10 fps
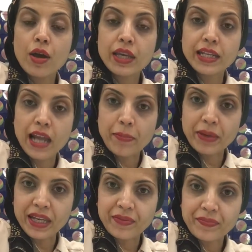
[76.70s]
Kidnap
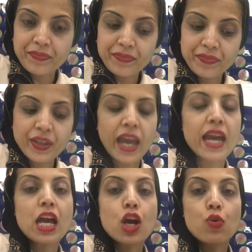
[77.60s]
King? Okay,
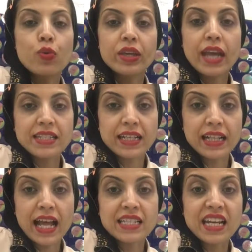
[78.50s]
we as a
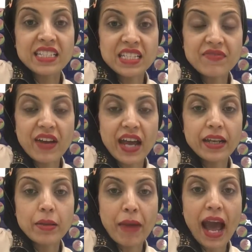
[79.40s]
class
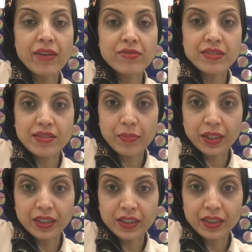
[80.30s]
identified the patterns in the
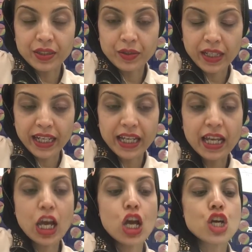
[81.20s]
book, okay?
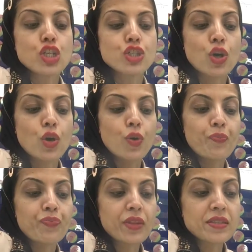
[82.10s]
So
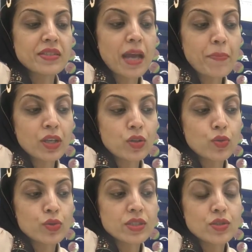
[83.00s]
the step
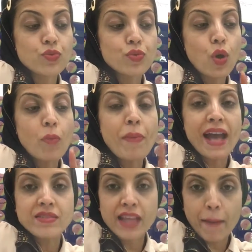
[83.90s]
includes to go
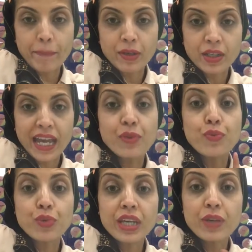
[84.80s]
back to that book and
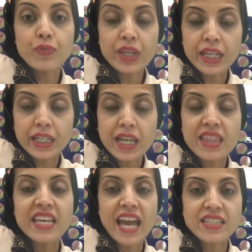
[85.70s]
reread
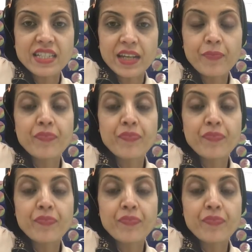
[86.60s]
the ending.